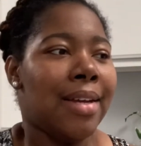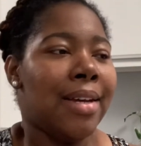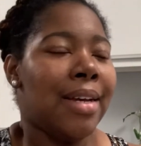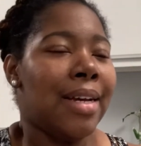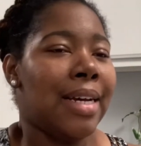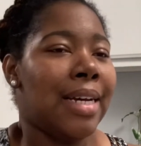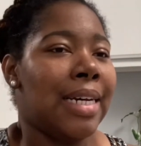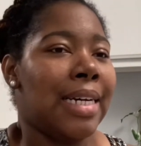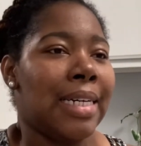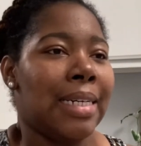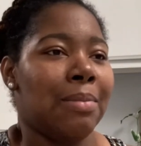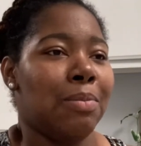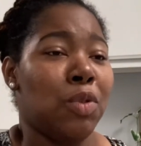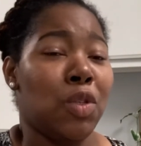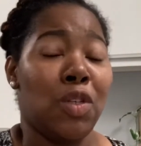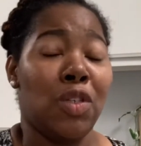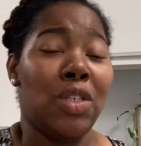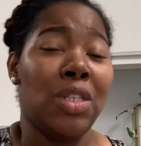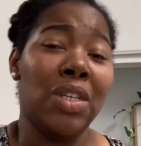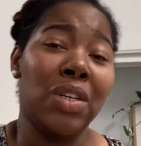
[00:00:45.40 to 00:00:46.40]
So
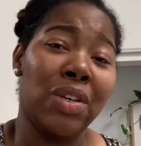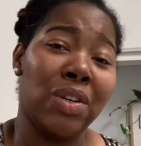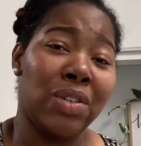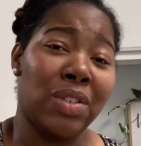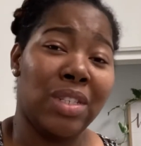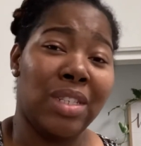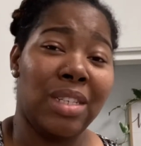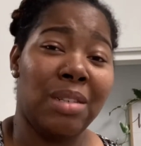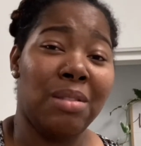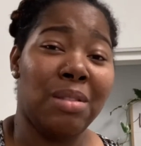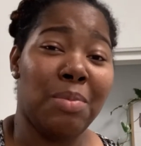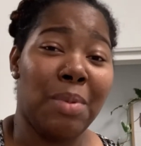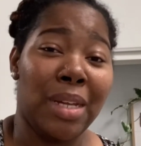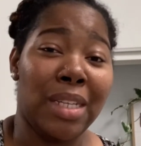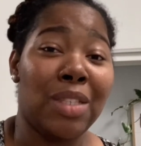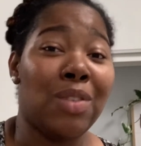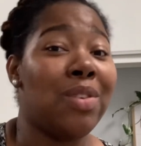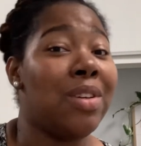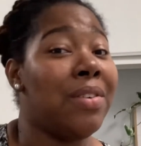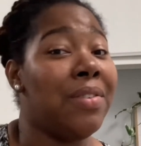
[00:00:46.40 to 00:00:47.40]
she didn't go to sleep till about
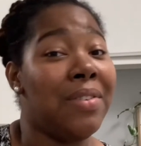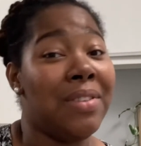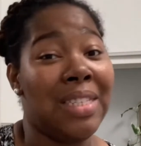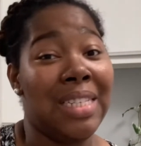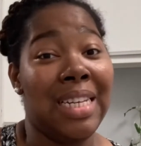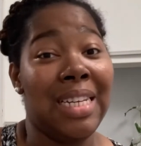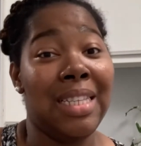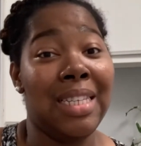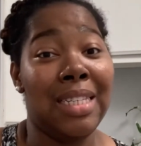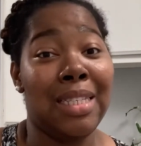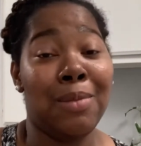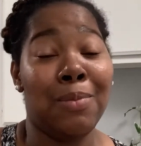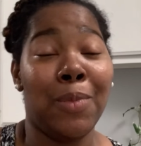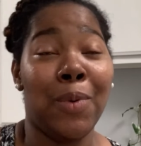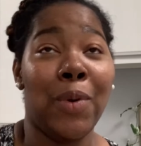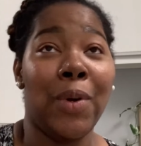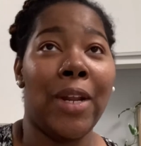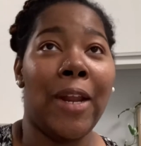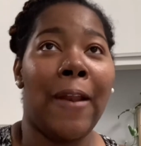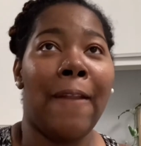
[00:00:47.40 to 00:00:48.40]
12:15 this
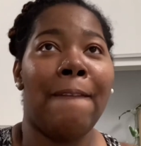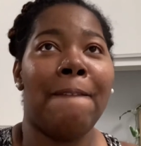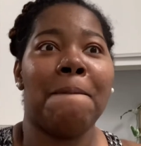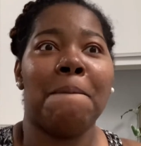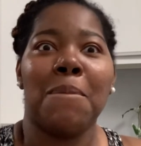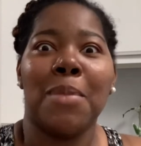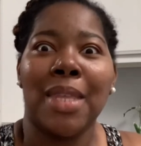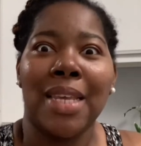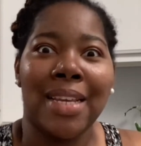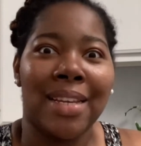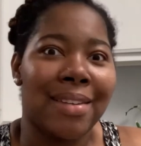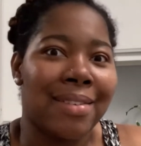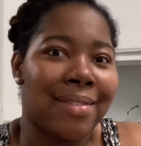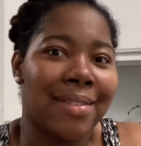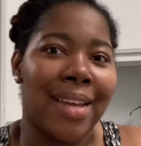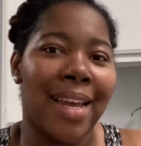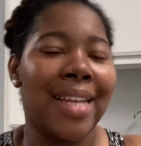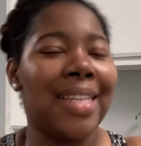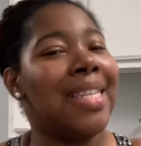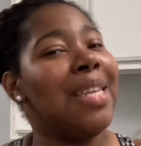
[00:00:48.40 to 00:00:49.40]
morning. And then
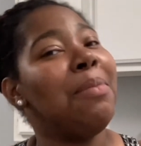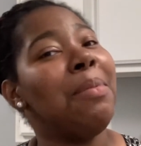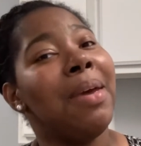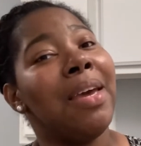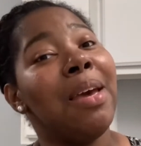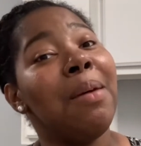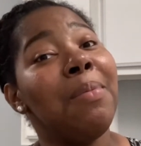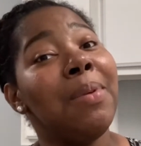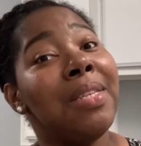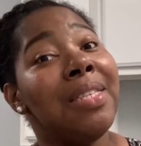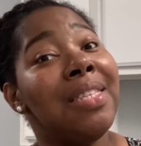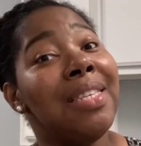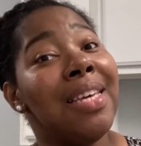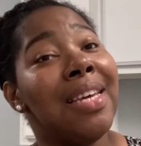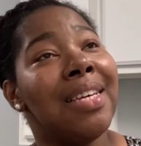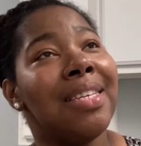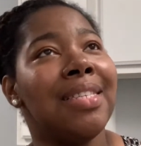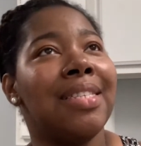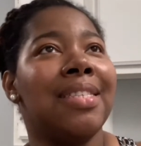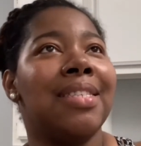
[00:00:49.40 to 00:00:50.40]
has to get back up at
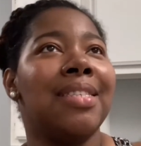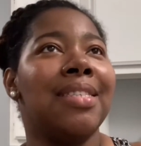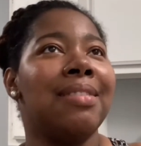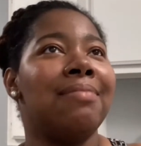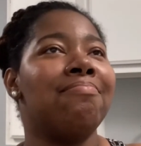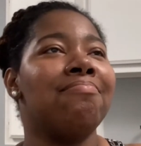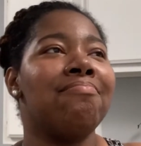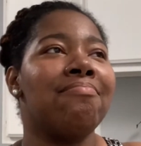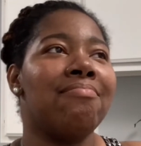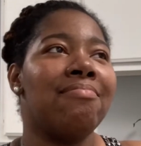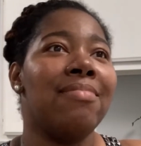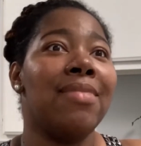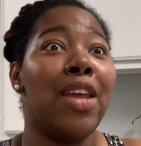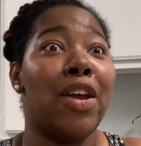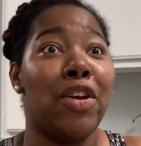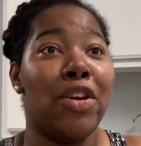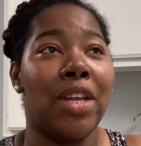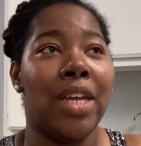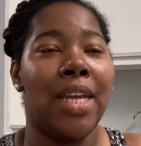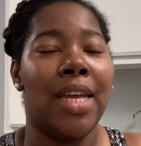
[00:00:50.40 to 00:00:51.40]

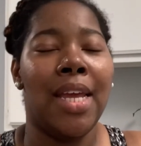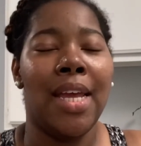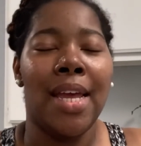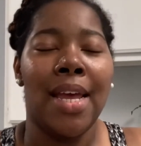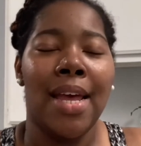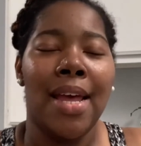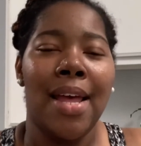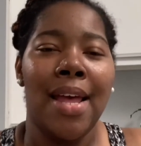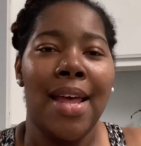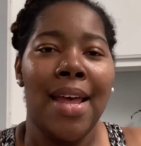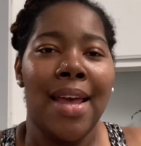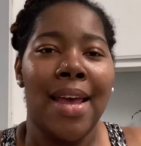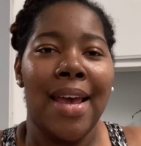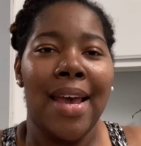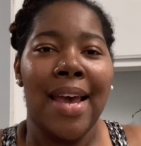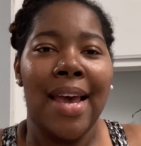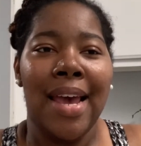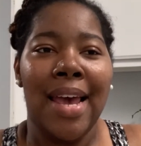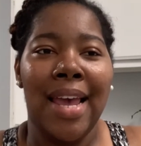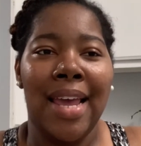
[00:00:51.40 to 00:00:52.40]
6:30.
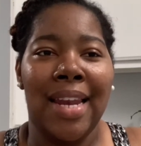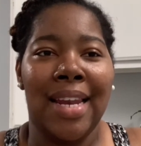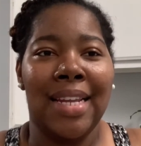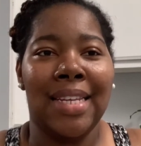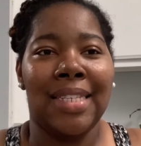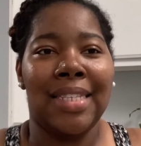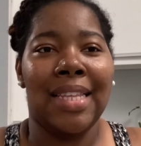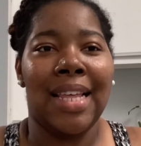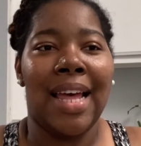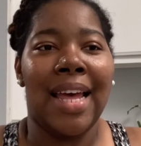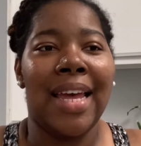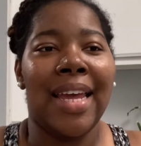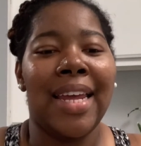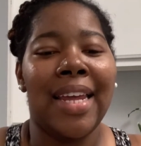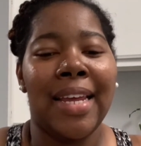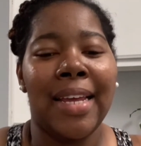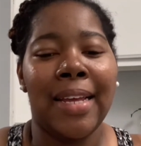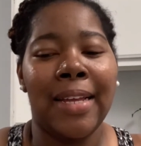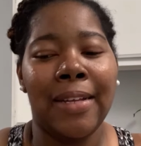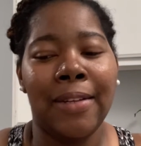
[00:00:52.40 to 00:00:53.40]
And it's like
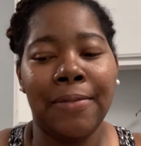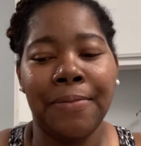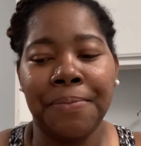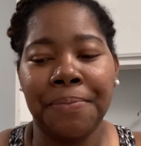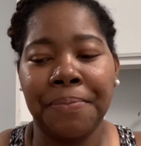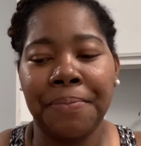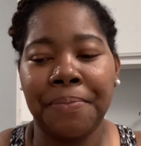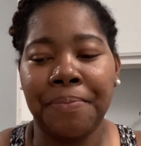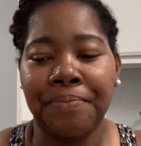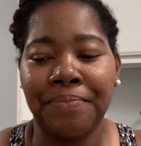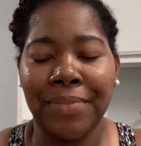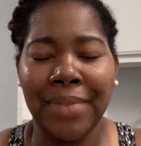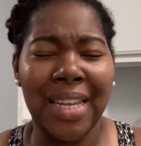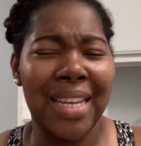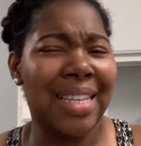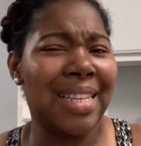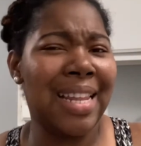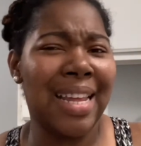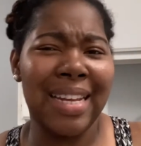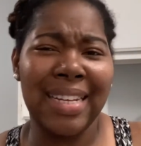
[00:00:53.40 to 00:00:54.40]

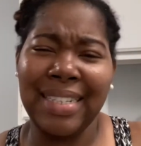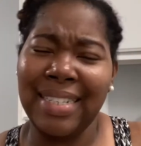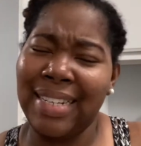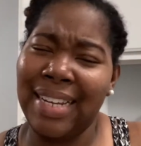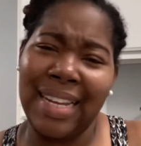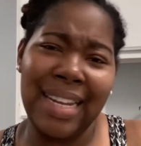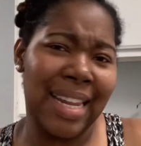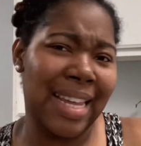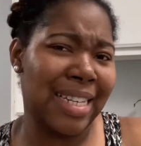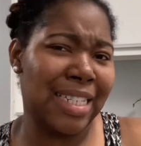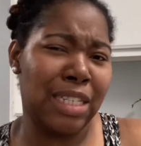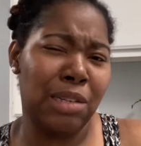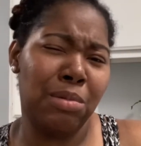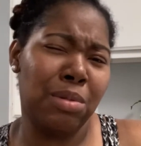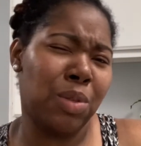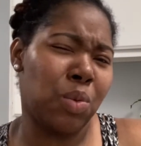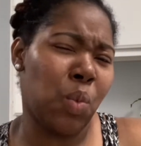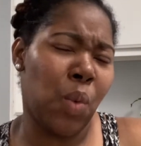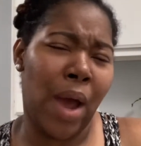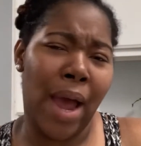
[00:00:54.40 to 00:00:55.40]
not like she was
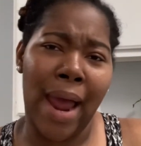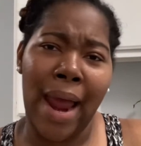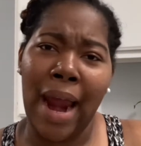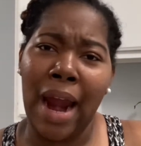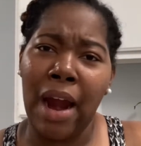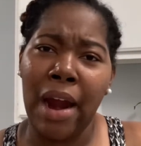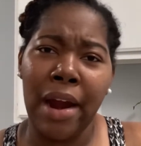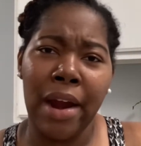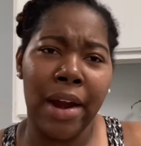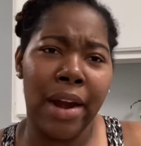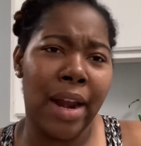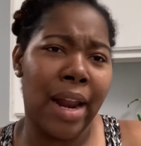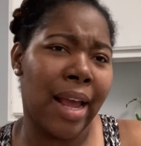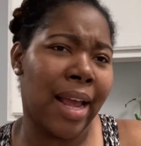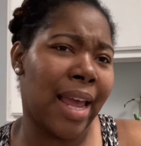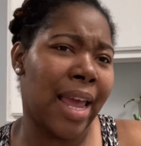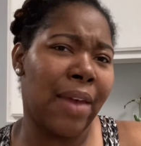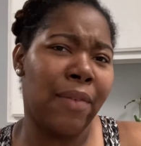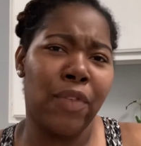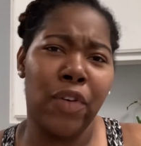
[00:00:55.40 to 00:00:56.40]
wired. I
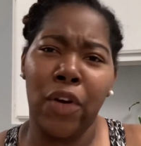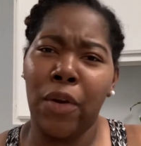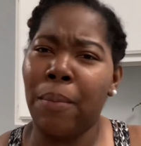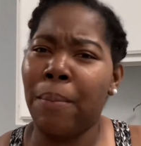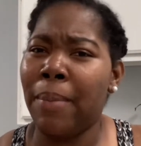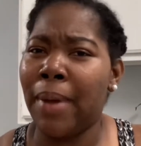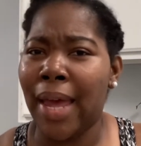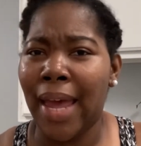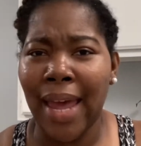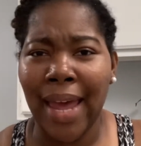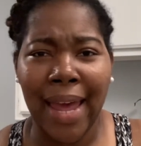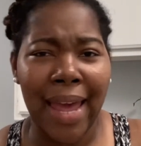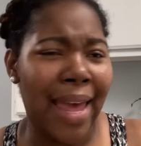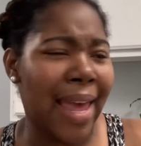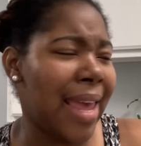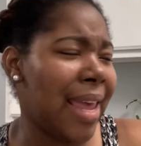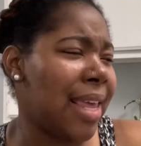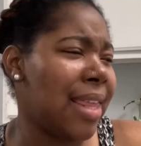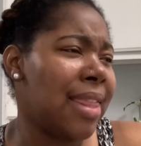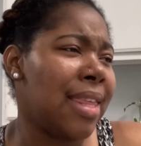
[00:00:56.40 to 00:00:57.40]
gave her a
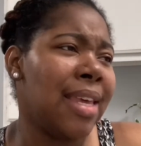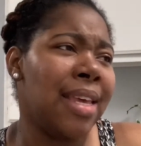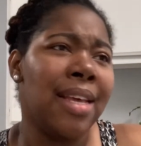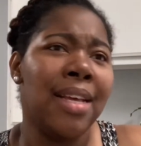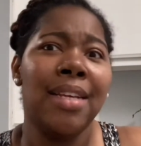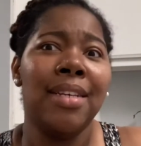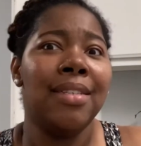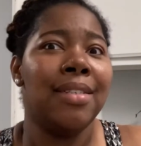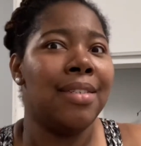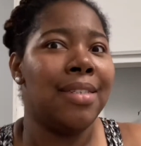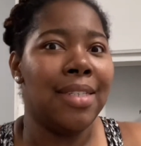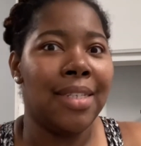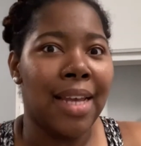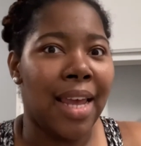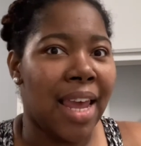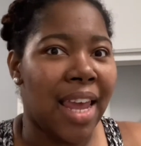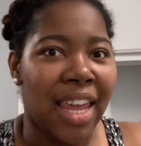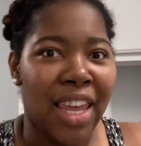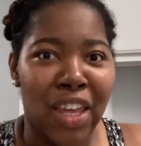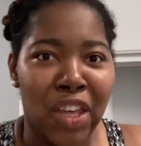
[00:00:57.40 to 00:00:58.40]
bath. She
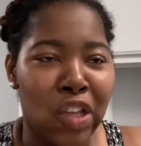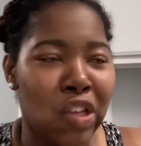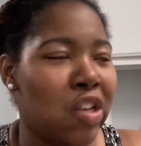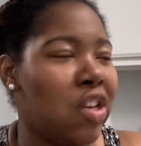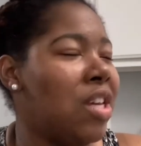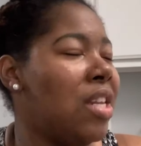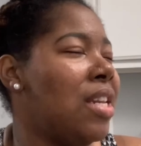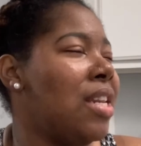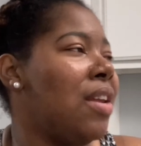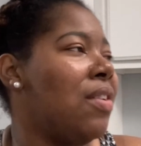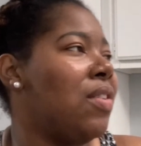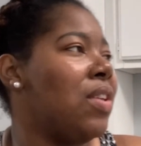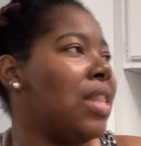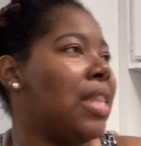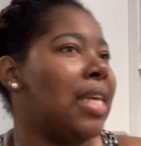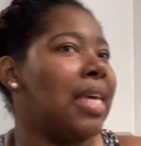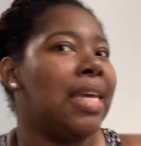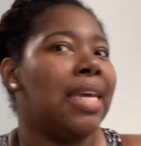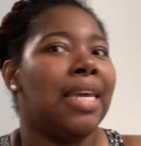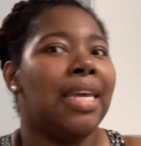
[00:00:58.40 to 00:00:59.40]
ate good and
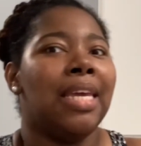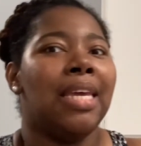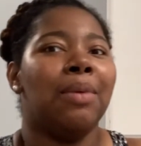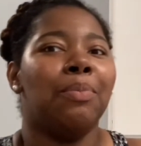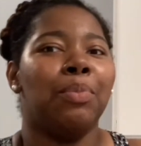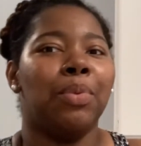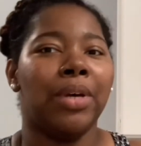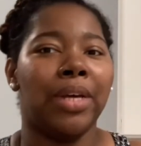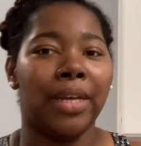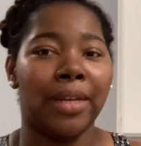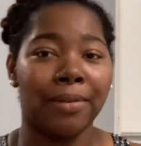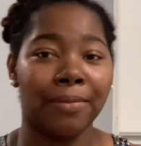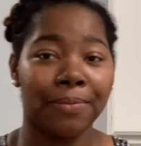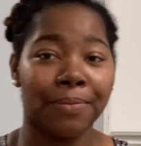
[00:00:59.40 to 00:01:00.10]
everything, but